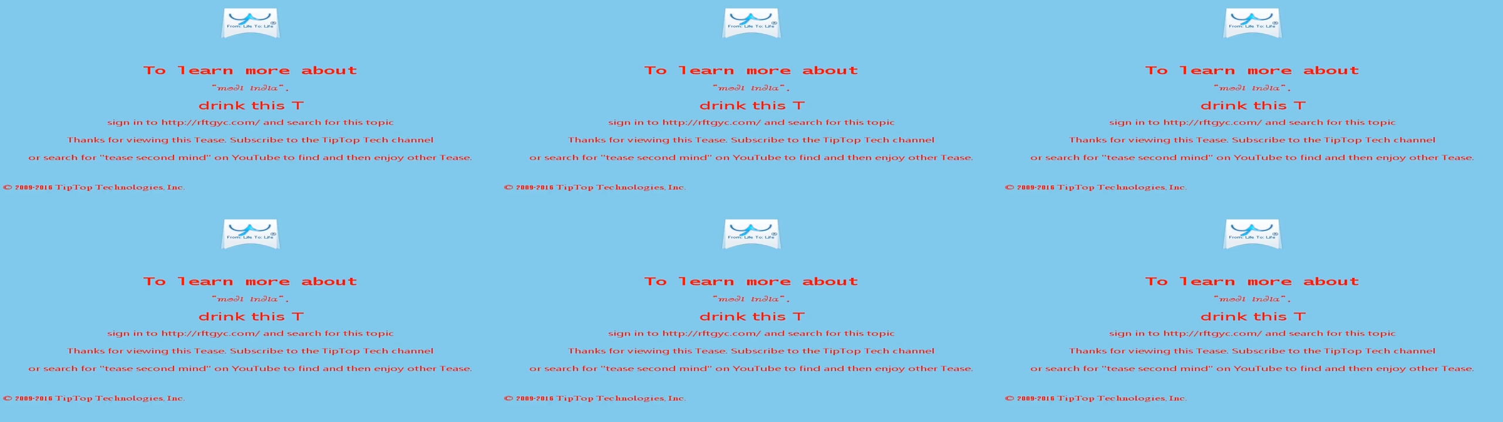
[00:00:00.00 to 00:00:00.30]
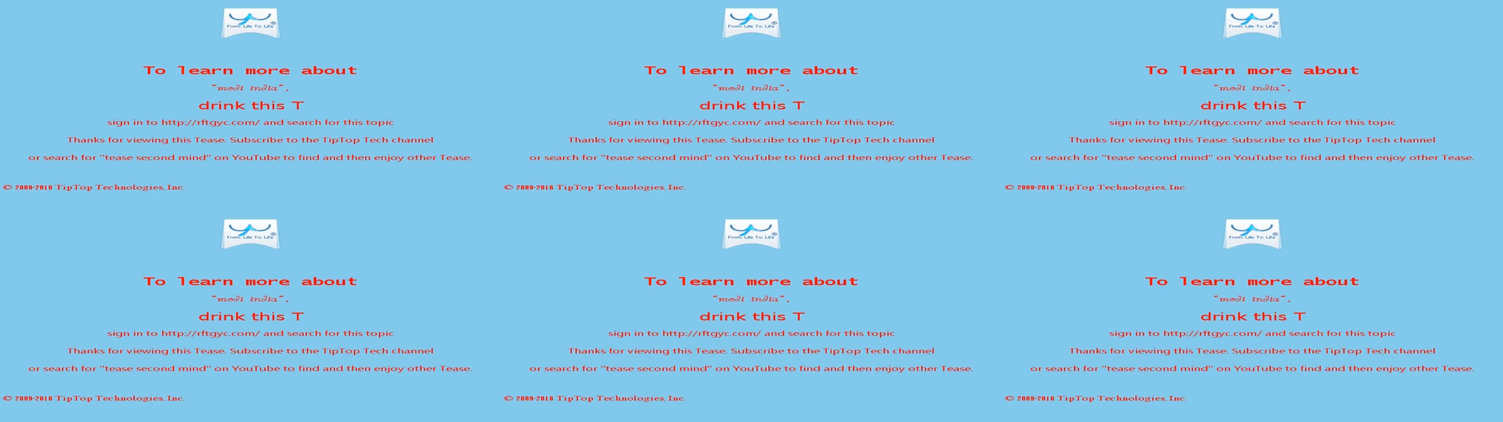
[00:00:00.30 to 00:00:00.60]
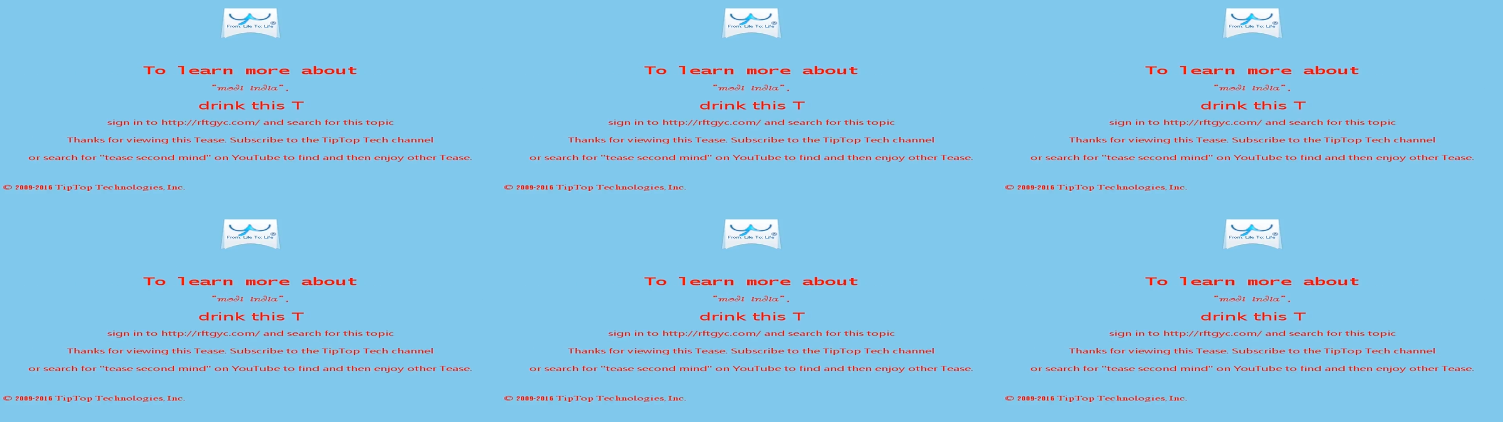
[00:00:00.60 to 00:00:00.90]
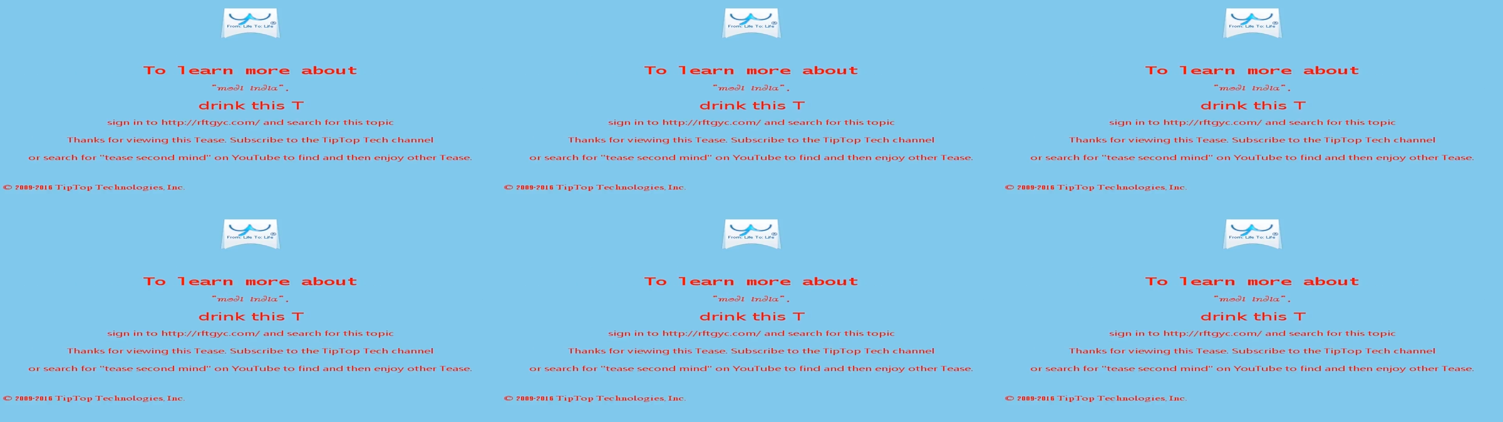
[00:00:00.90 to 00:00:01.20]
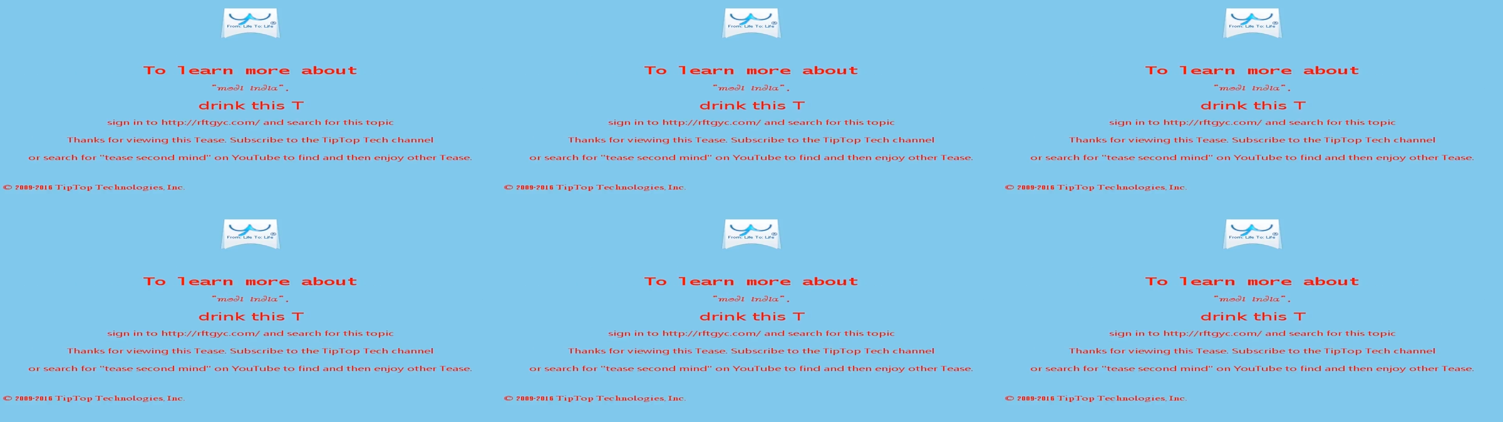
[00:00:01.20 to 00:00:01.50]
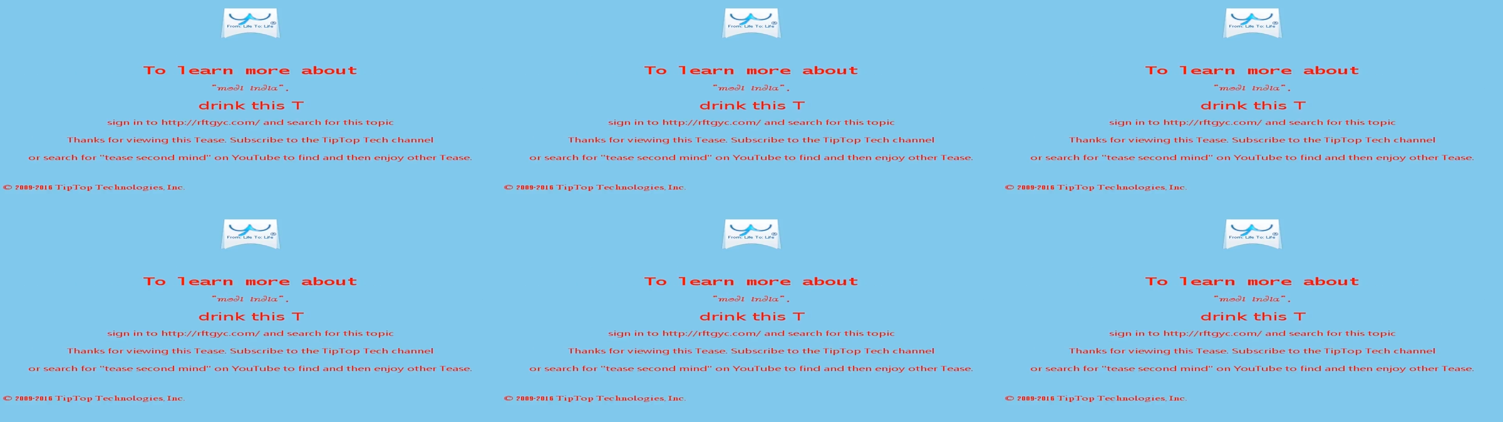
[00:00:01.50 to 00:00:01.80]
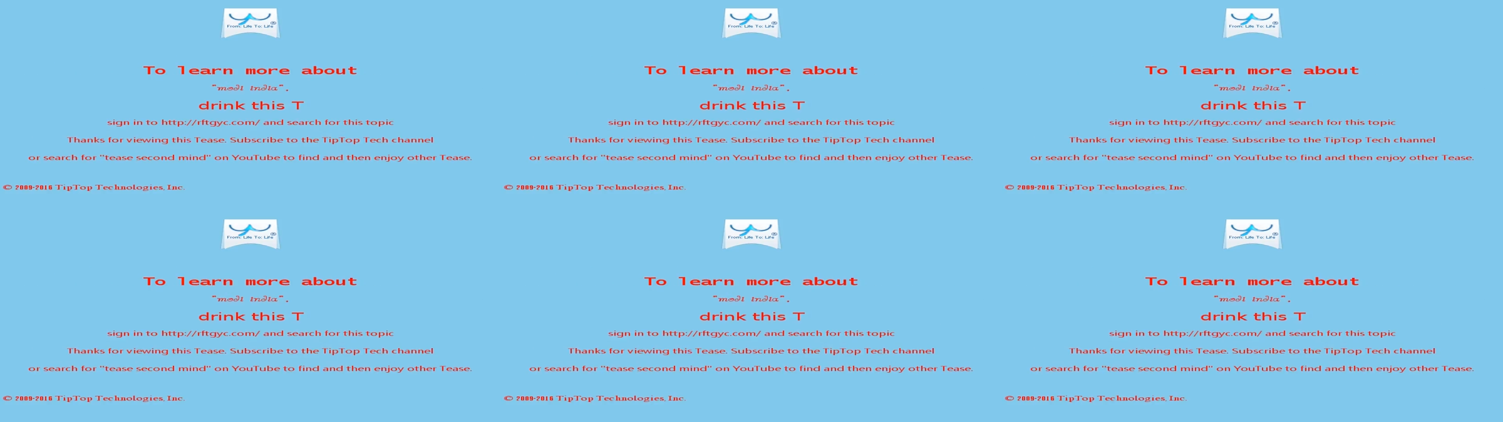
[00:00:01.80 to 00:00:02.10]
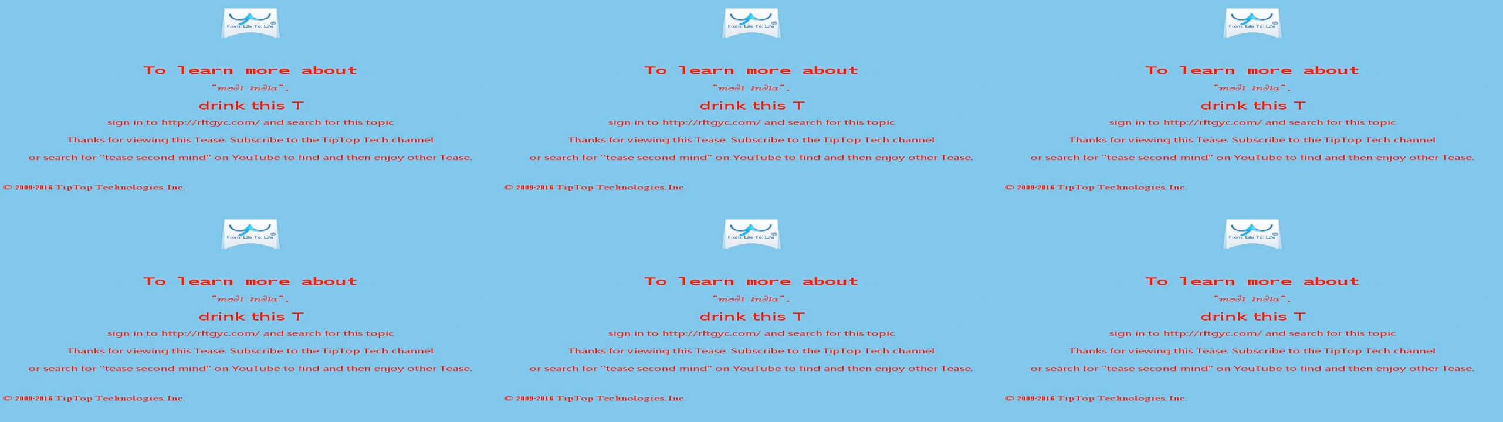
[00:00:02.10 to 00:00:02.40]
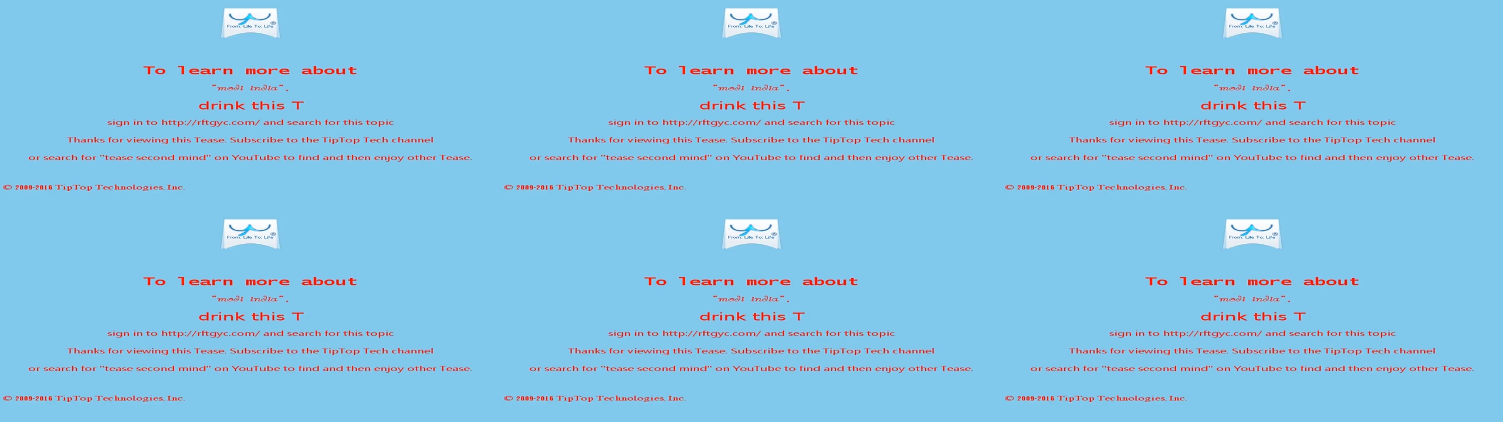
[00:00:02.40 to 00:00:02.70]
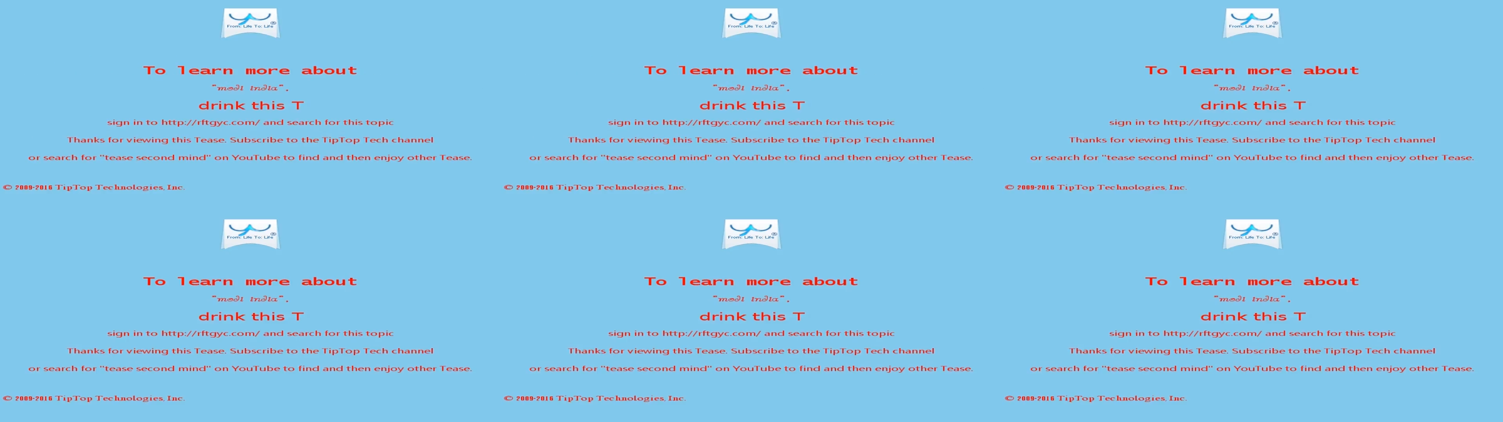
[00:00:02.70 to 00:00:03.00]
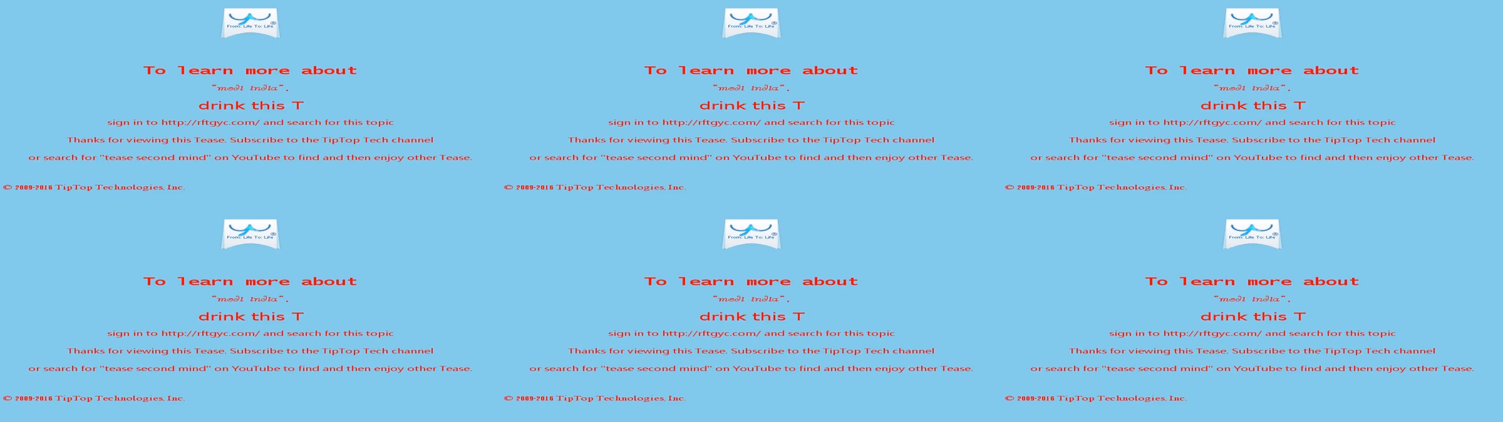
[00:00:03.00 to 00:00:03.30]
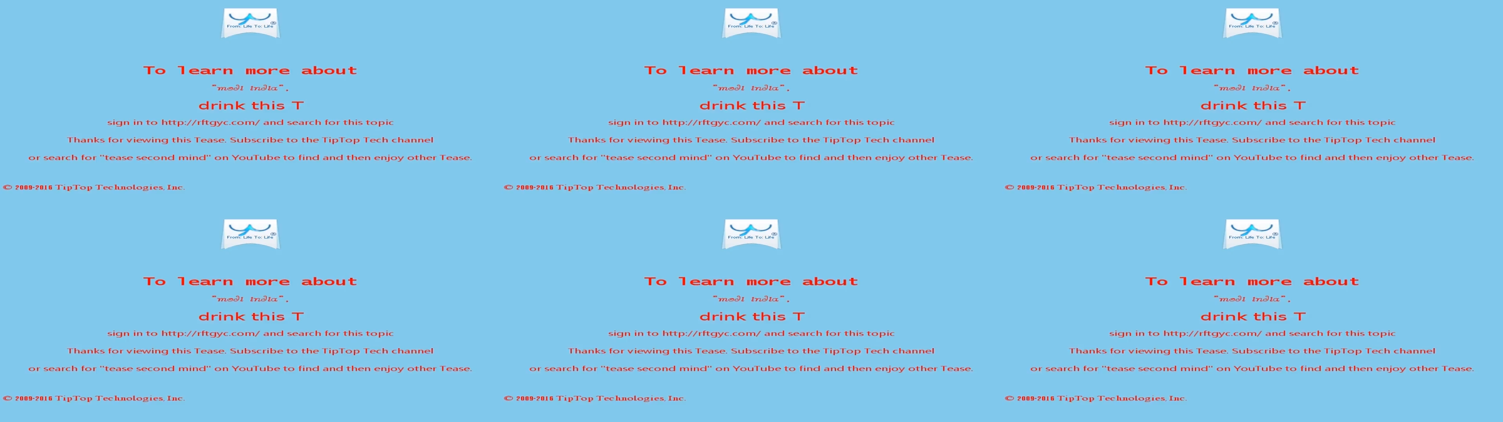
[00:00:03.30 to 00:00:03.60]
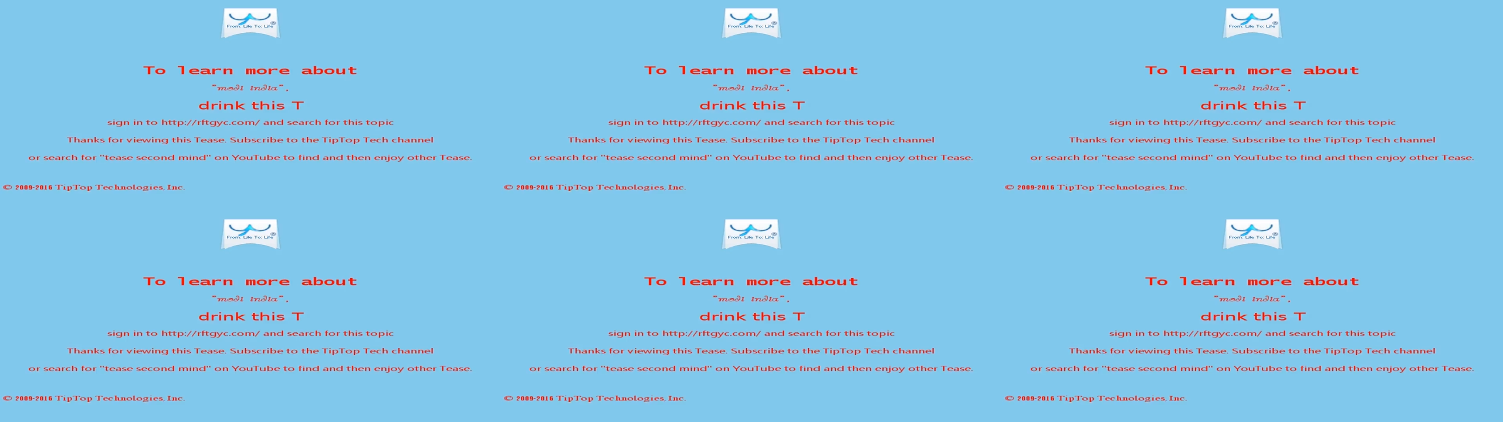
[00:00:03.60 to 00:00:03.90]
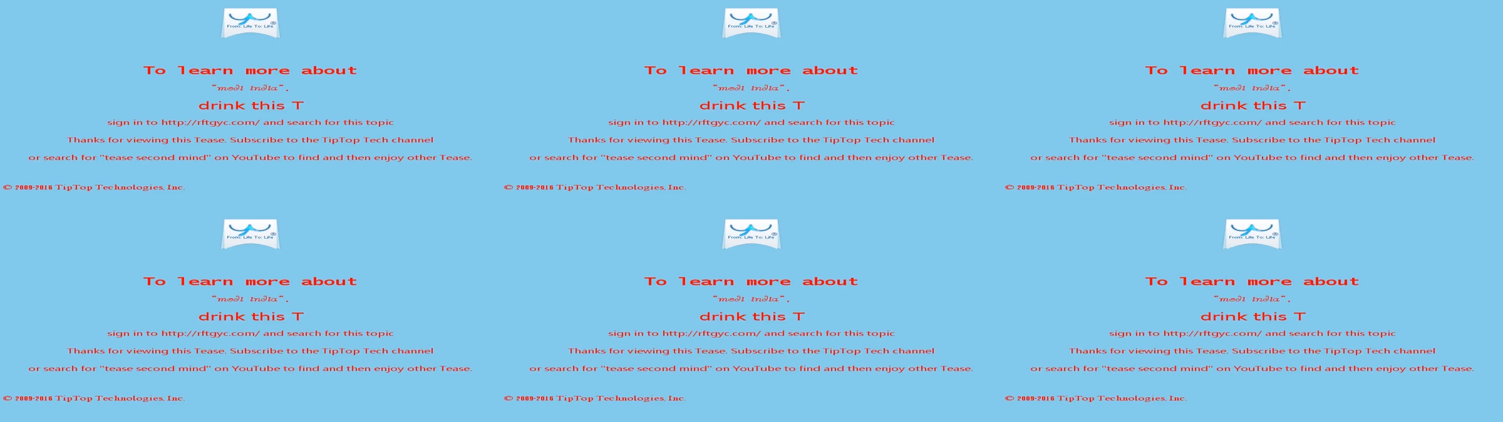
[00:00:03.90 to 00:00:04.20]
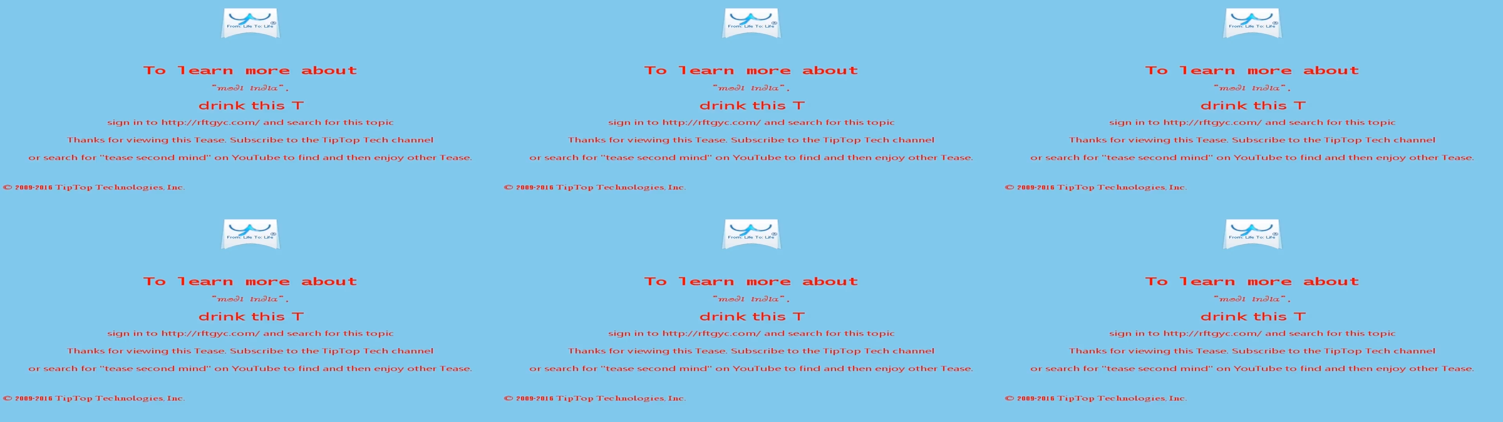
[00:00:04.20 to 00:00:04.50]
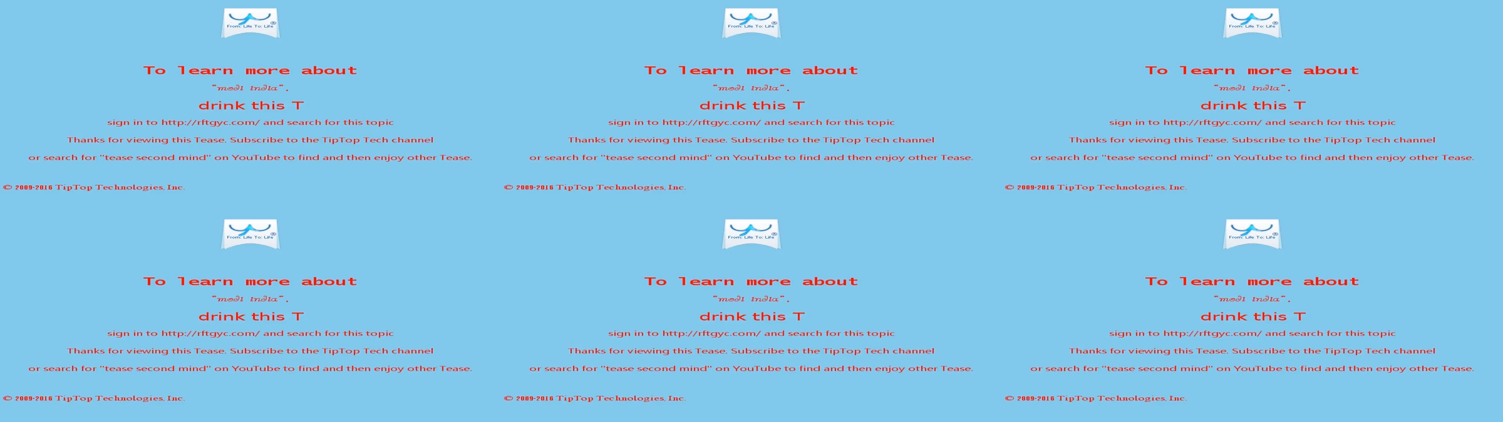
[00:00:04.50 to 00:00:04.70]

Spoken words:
Nobody's mouth can be seen.